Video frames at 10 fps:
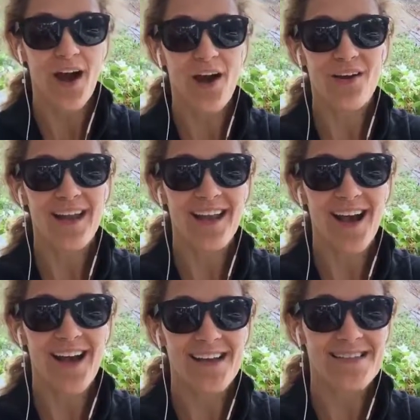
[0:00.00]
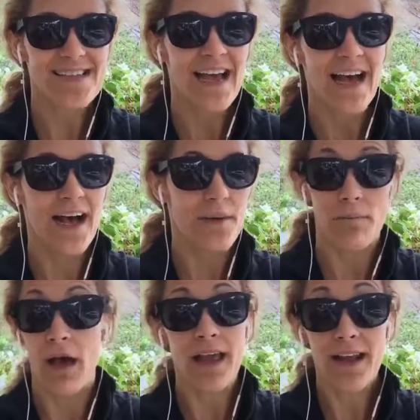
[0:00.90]
All right, guys,
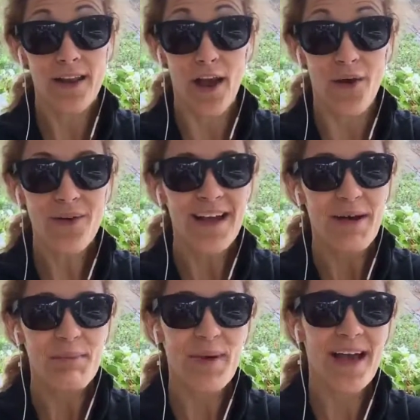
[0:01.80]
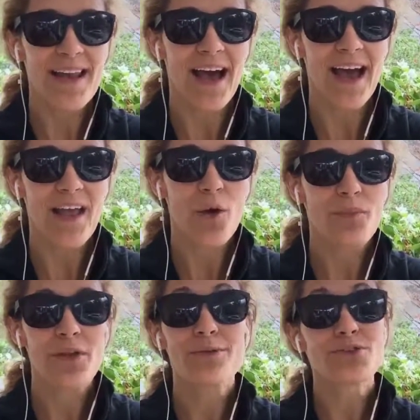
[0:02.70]
um, I gotta go, but I hope
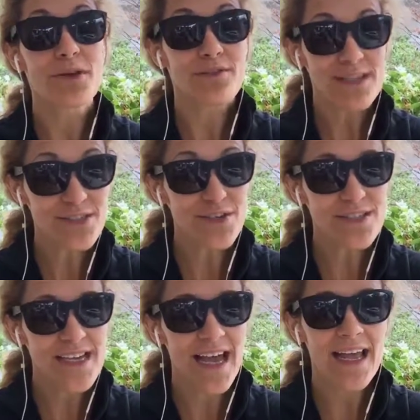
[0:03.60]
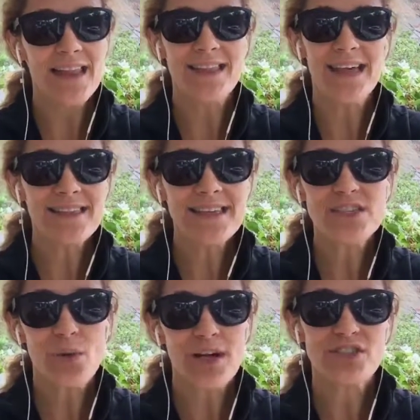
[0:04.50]
that you enjoy the rest of your day. Let these
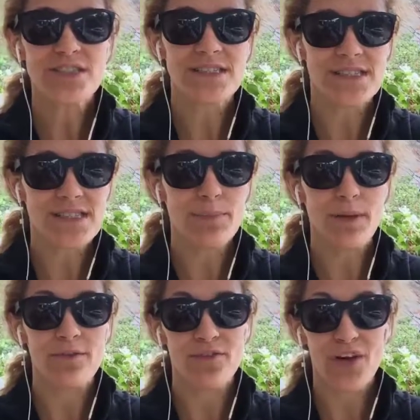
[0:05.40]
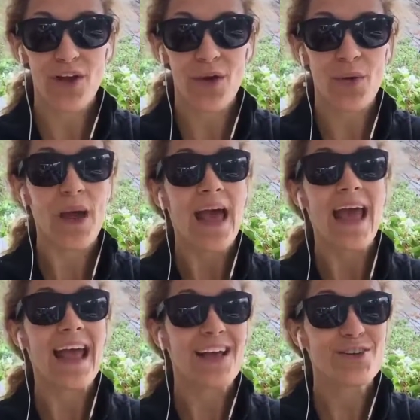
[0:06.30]
questions seep in for you,
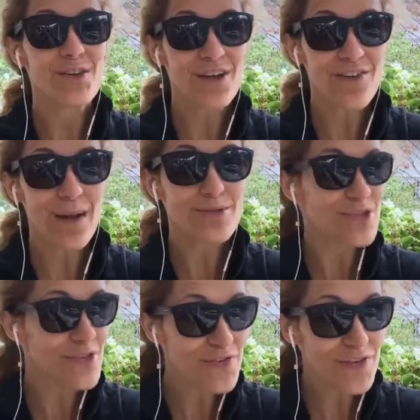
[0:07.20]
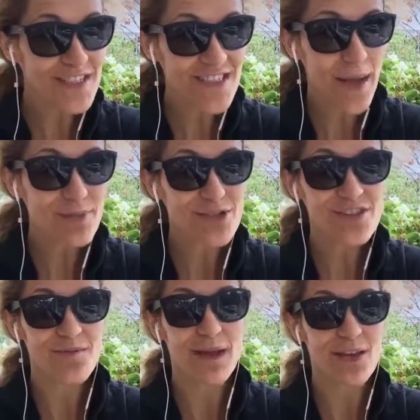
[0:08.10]
and you can grab two free chapters
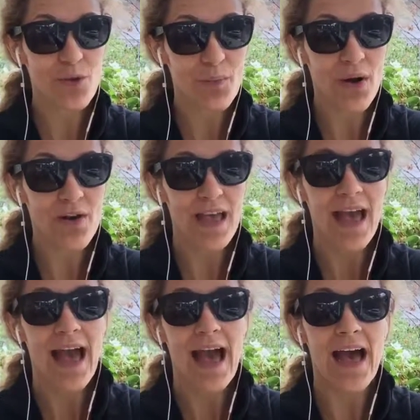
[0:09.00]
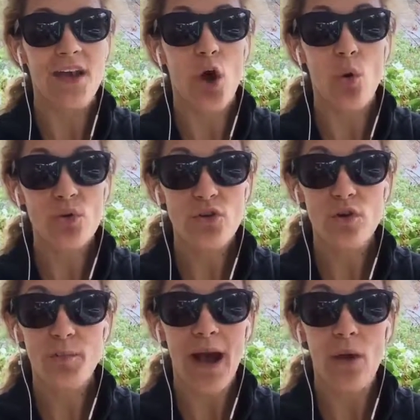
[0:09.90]
of my new book at
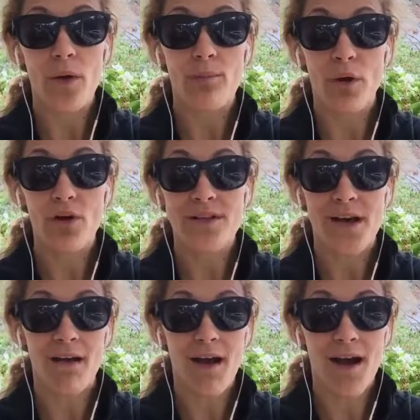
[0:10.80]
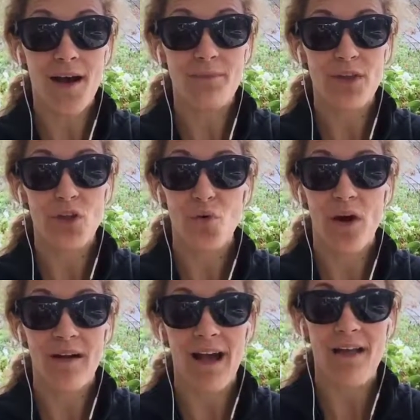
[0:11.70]
ownyourpowerbook.com. The
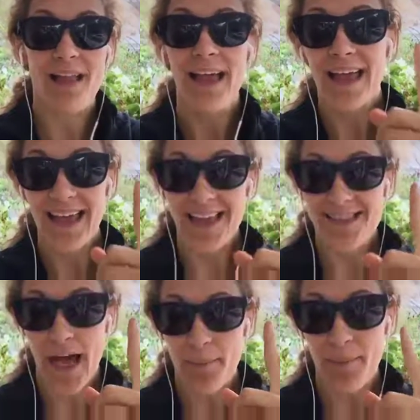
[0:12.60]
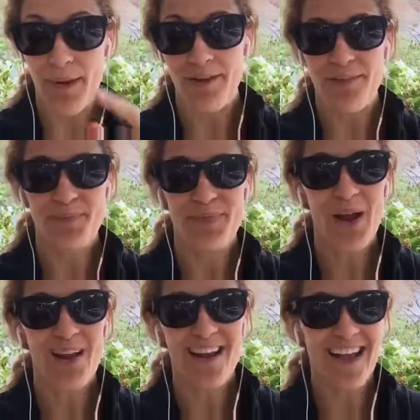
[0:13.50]
URL is up above.
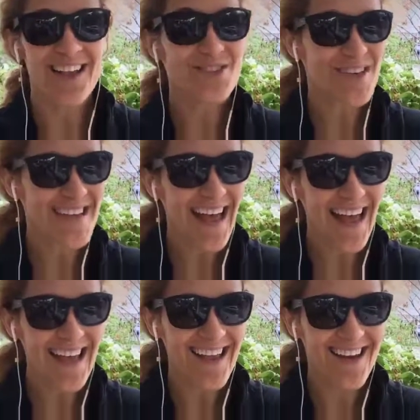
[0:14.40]
All right, enjoy the day.